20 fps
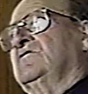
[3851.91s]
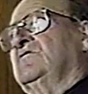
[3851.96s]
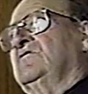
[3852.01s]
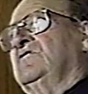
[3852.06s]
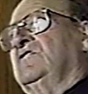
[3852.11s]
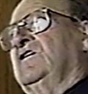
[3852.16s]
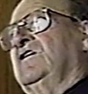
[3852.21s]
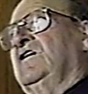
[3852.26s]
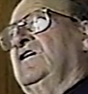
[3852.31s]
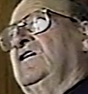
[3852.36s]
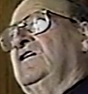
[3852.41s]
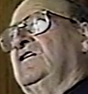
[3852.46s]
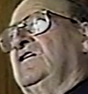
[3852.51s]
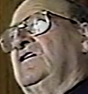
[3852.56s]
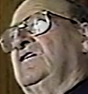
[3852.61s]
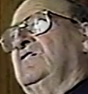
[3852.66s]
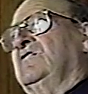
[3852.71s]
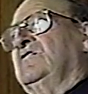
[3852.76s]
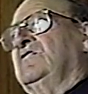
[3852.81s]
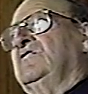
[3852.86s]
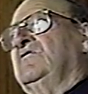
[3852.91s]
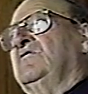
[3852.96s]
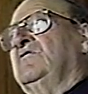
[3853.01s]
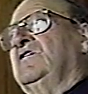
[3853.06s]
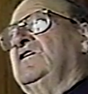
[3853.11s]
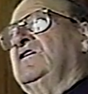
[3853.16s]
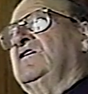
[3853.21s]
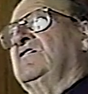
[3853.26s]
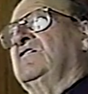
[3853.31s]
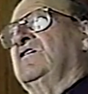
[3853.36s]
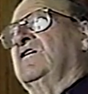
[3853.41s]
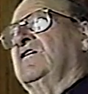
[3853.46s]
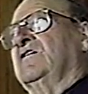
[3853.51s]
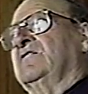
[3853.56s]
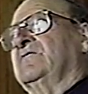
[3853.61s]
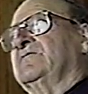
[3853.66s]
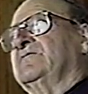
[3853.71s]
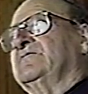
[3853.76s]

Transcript: good head. He could do anything.